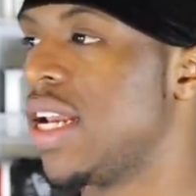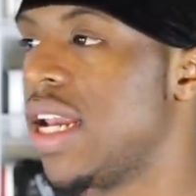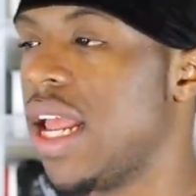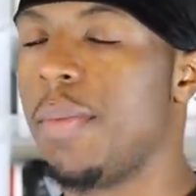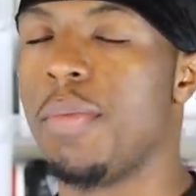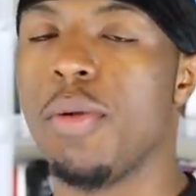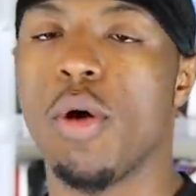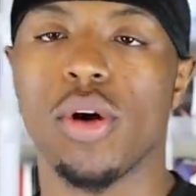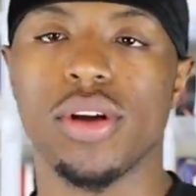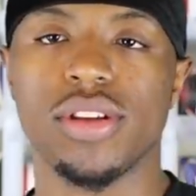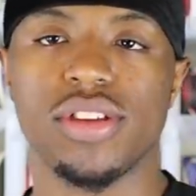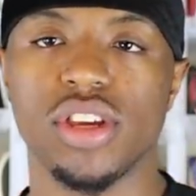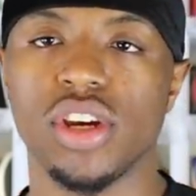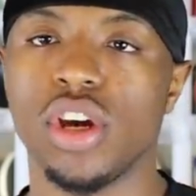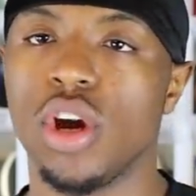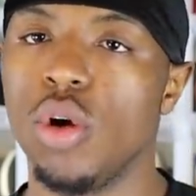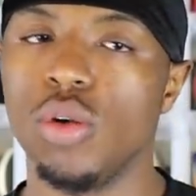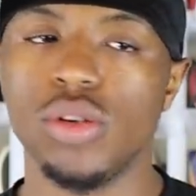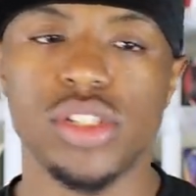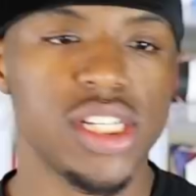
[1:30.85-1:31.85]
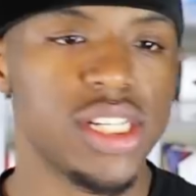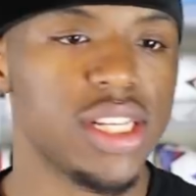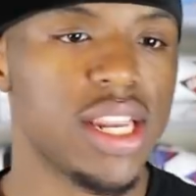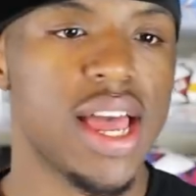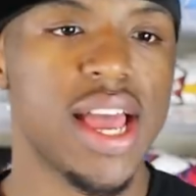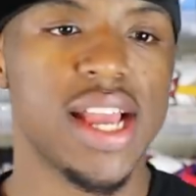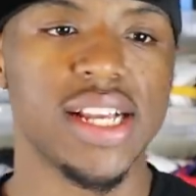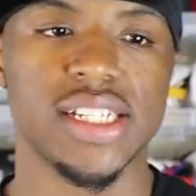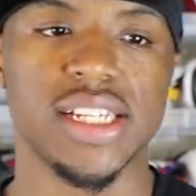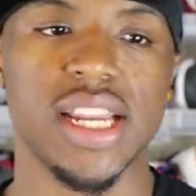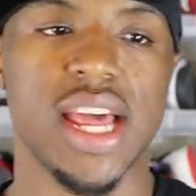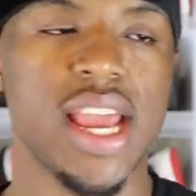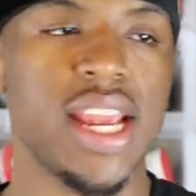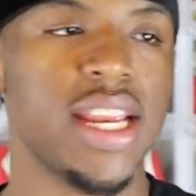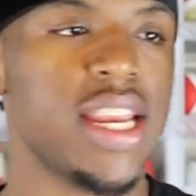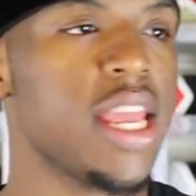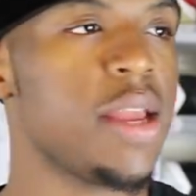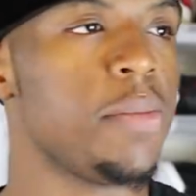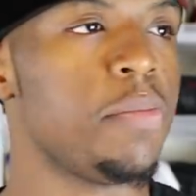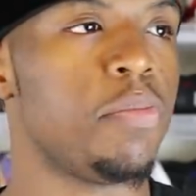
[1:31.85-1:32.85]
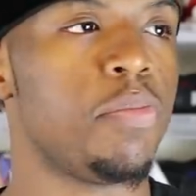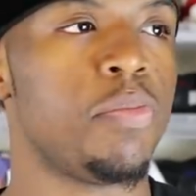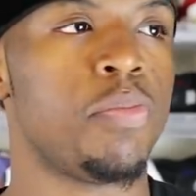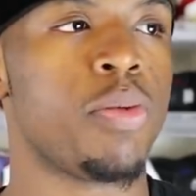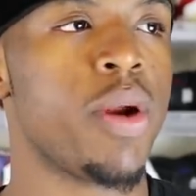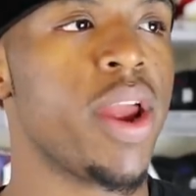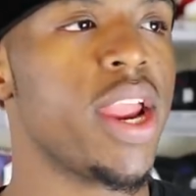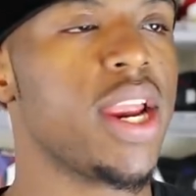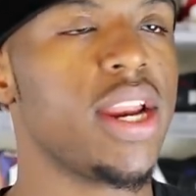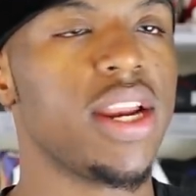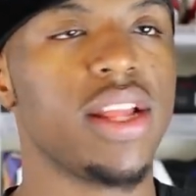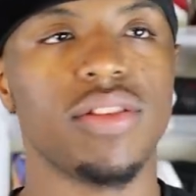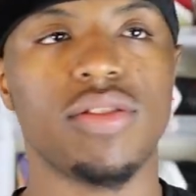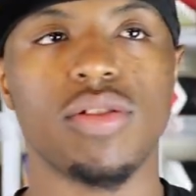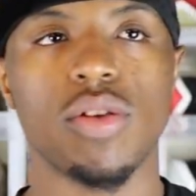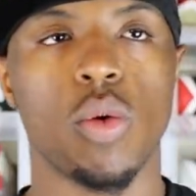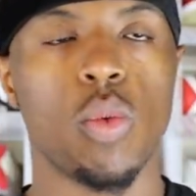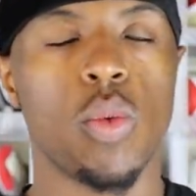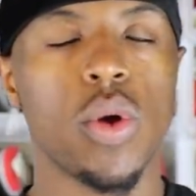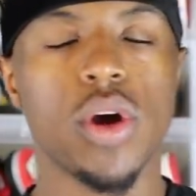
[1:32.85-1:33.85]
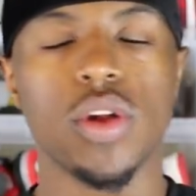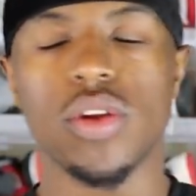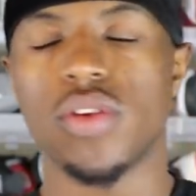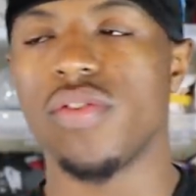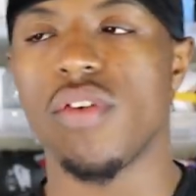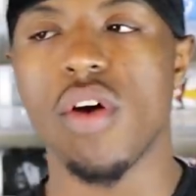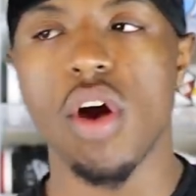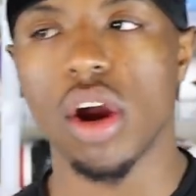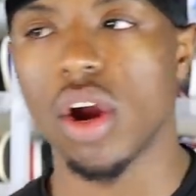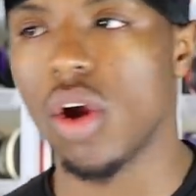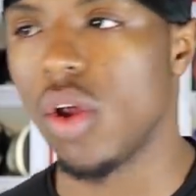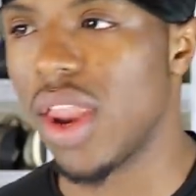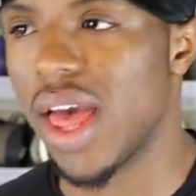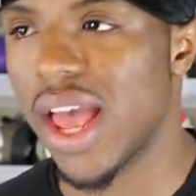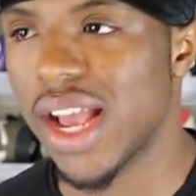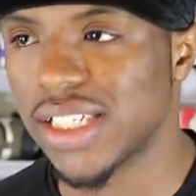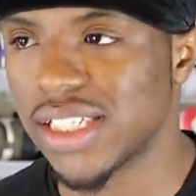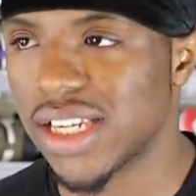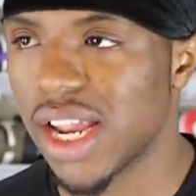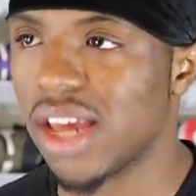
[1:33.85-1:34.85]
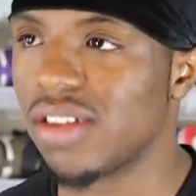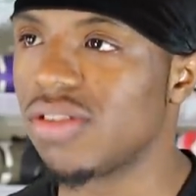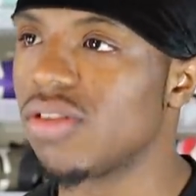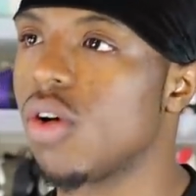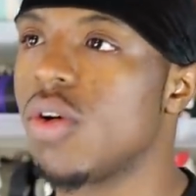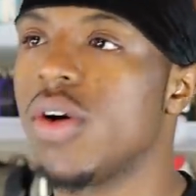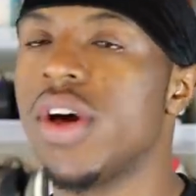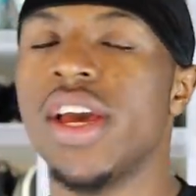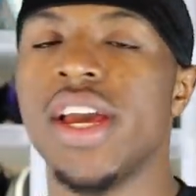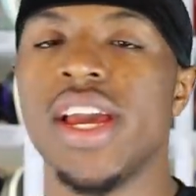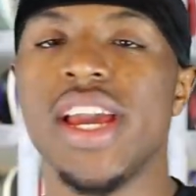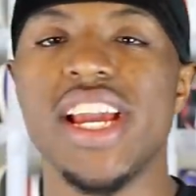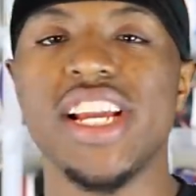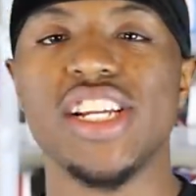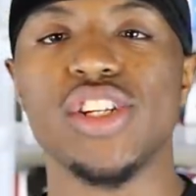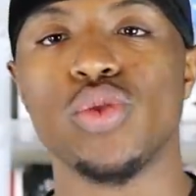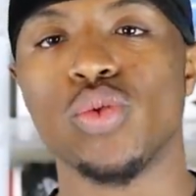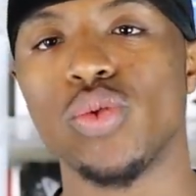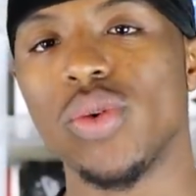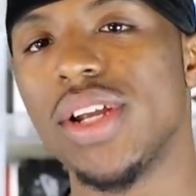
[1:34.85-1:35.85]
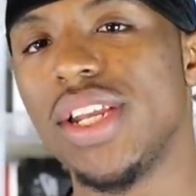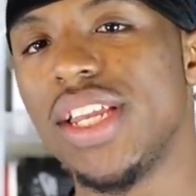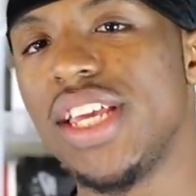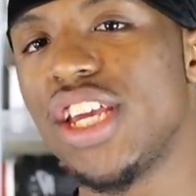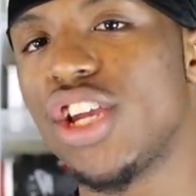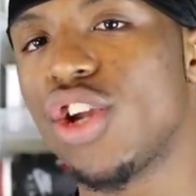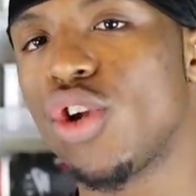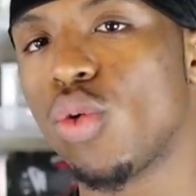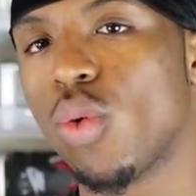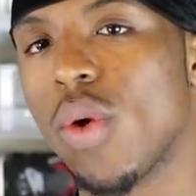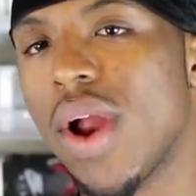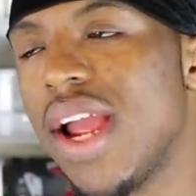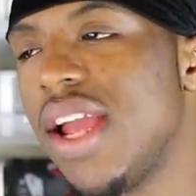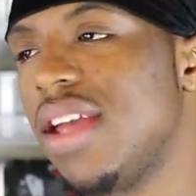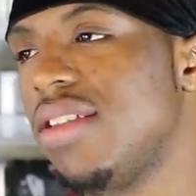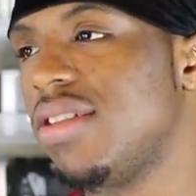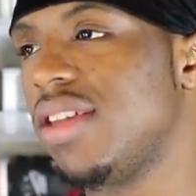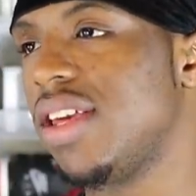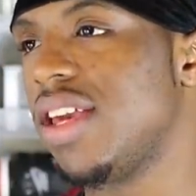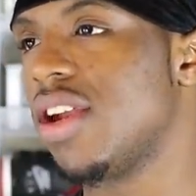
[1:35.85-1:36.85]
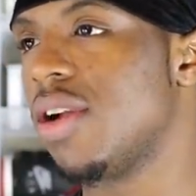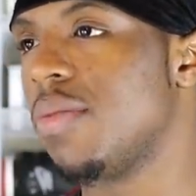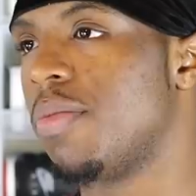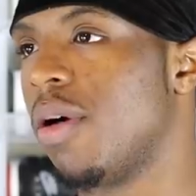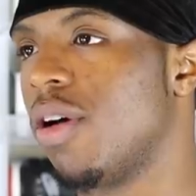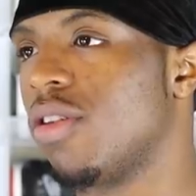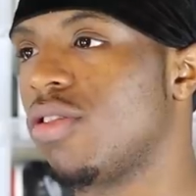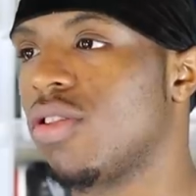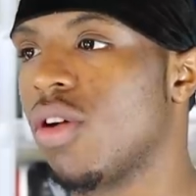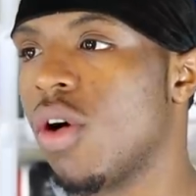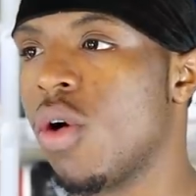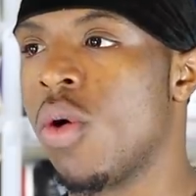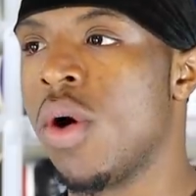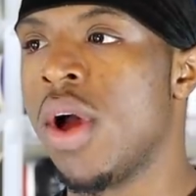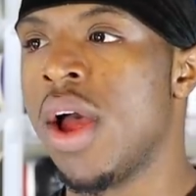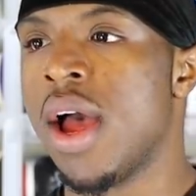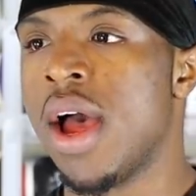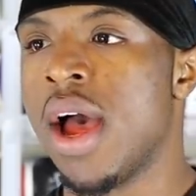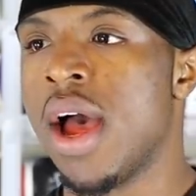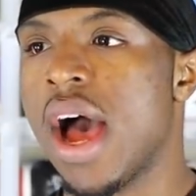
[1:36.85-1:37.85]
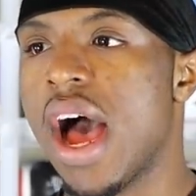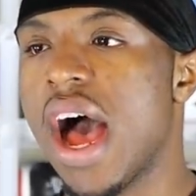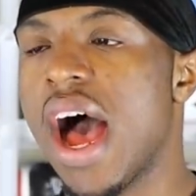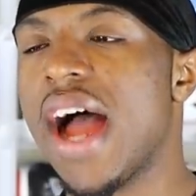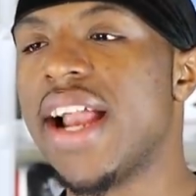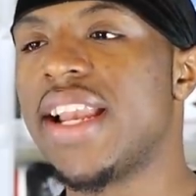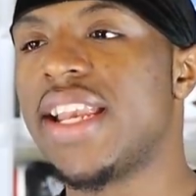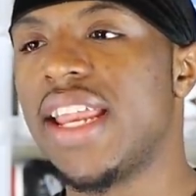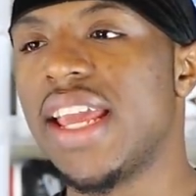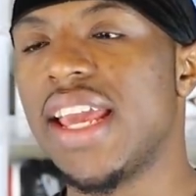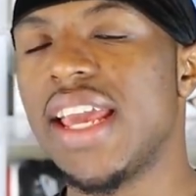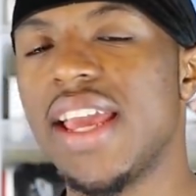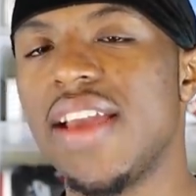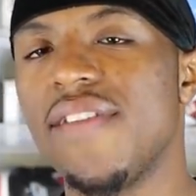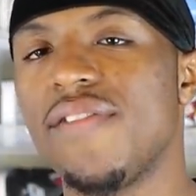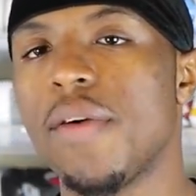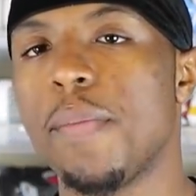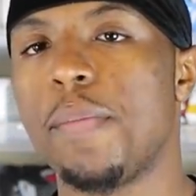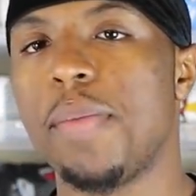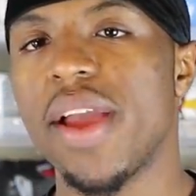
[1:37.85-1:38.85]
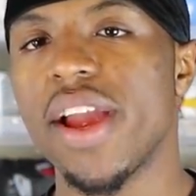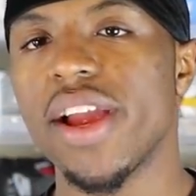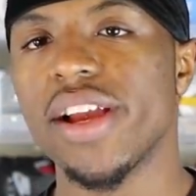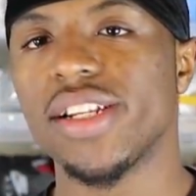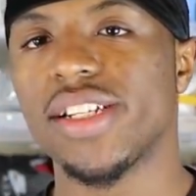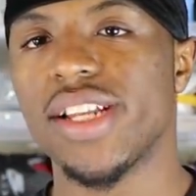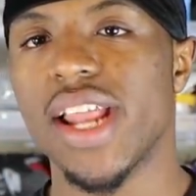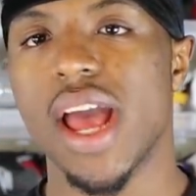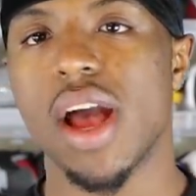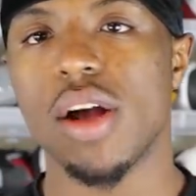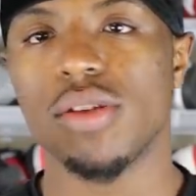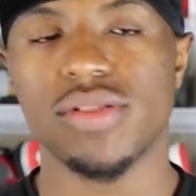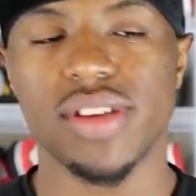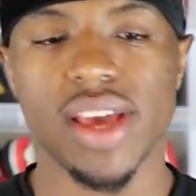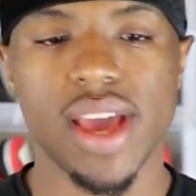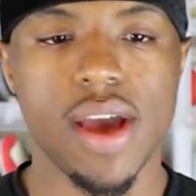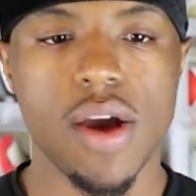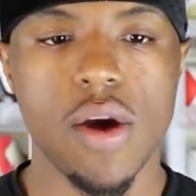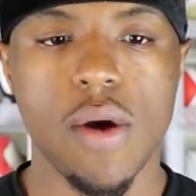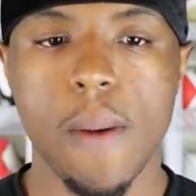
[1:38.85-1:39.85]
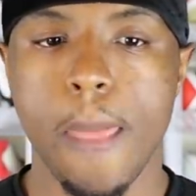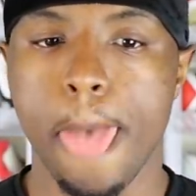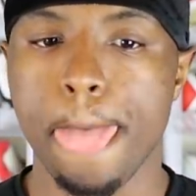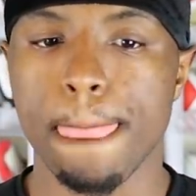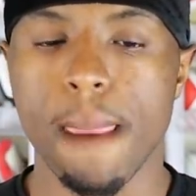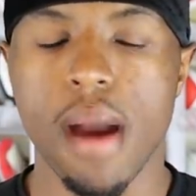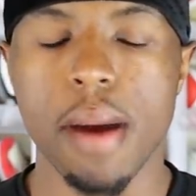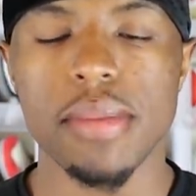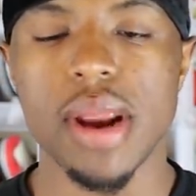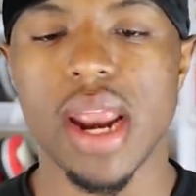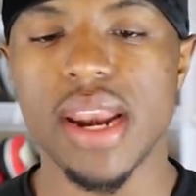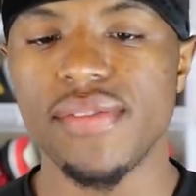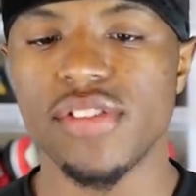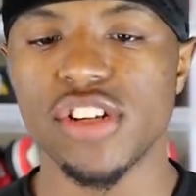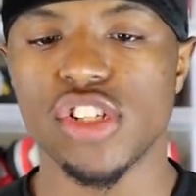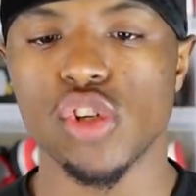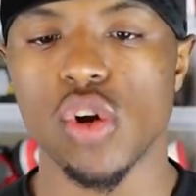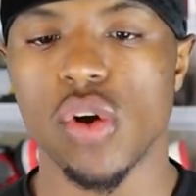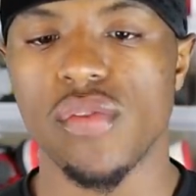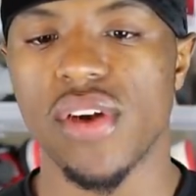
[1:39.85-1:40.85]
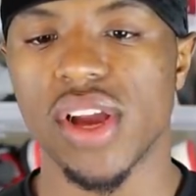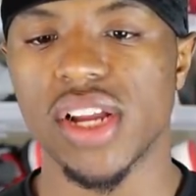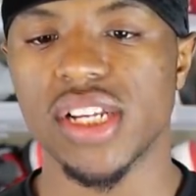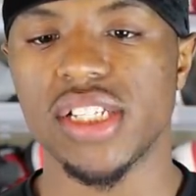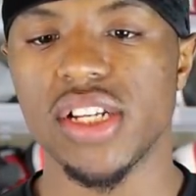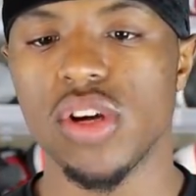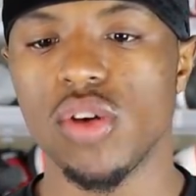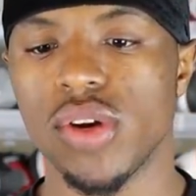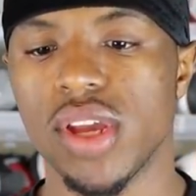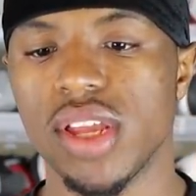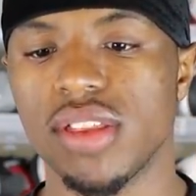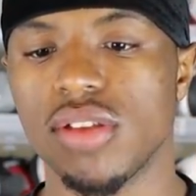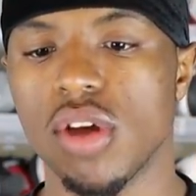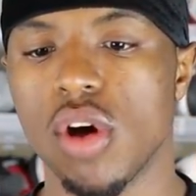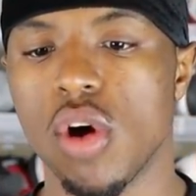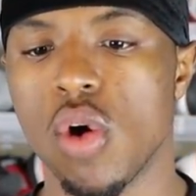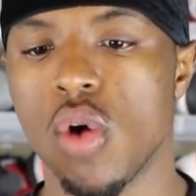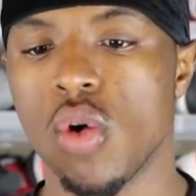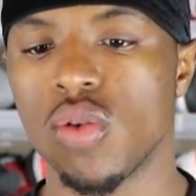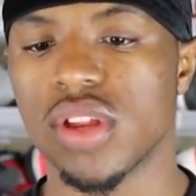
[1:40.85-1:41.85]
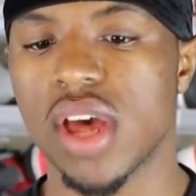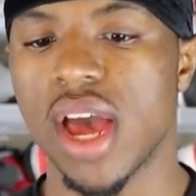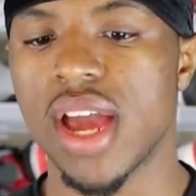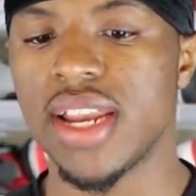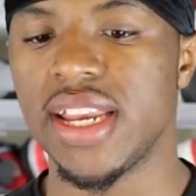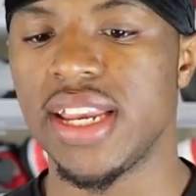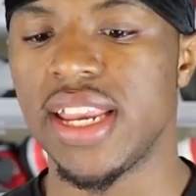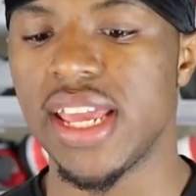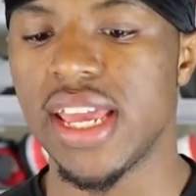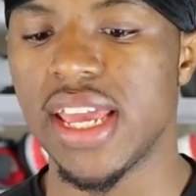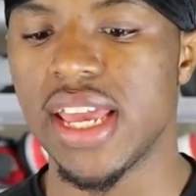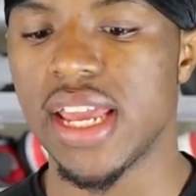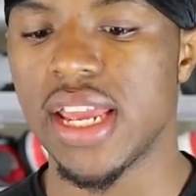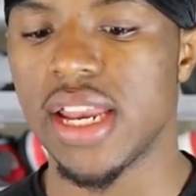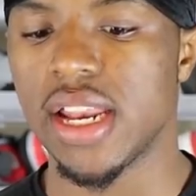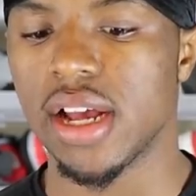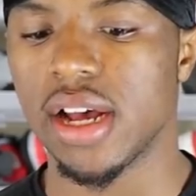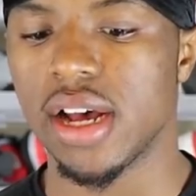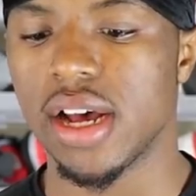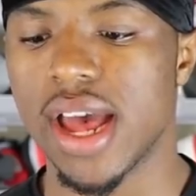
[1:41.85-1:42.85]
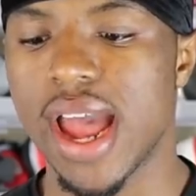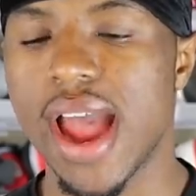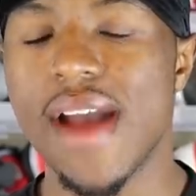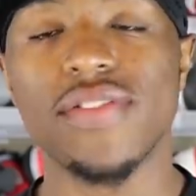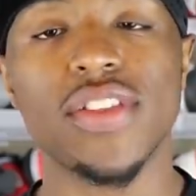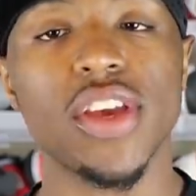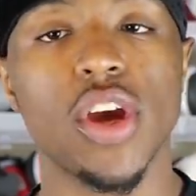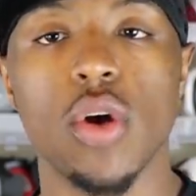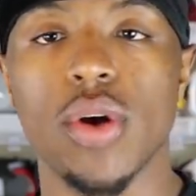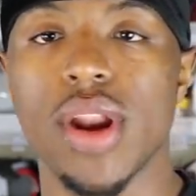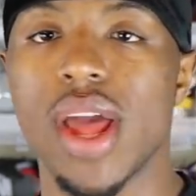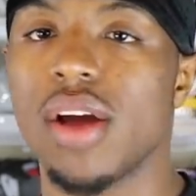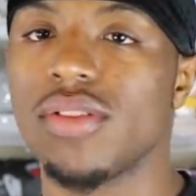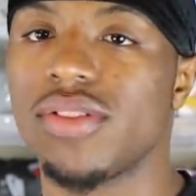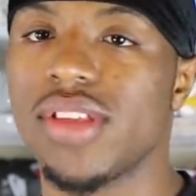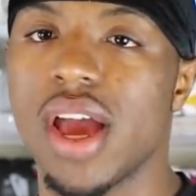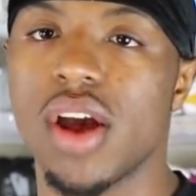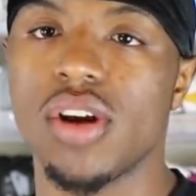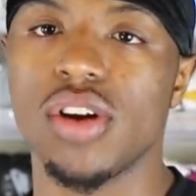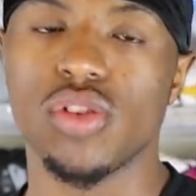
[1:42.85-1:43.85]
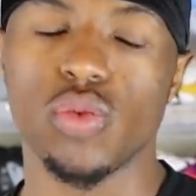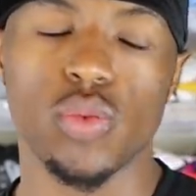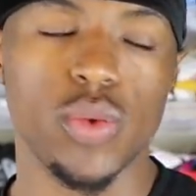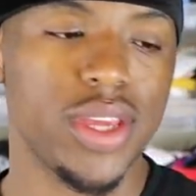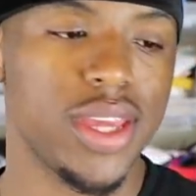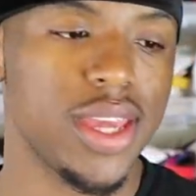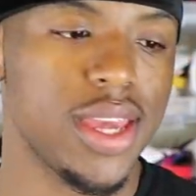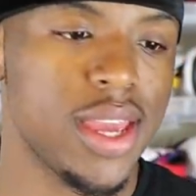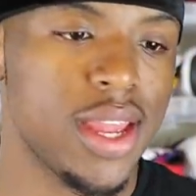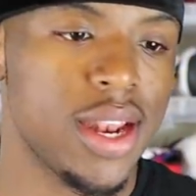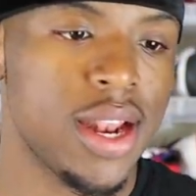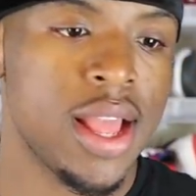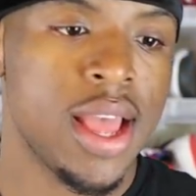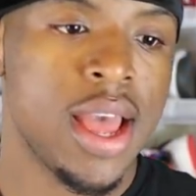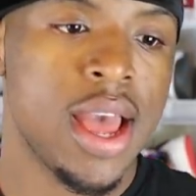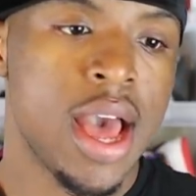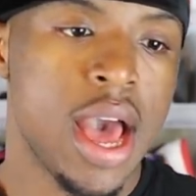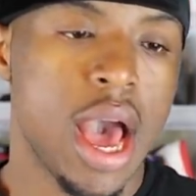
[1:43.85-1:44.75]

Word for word: They broke into Gucci last night. They breaking into Wells Fargo last night. So it's really crazy here, bro. So I did hit for pairs downtown. I'm not even sure if I can still get those. I did uh, have to go downtown this weekend.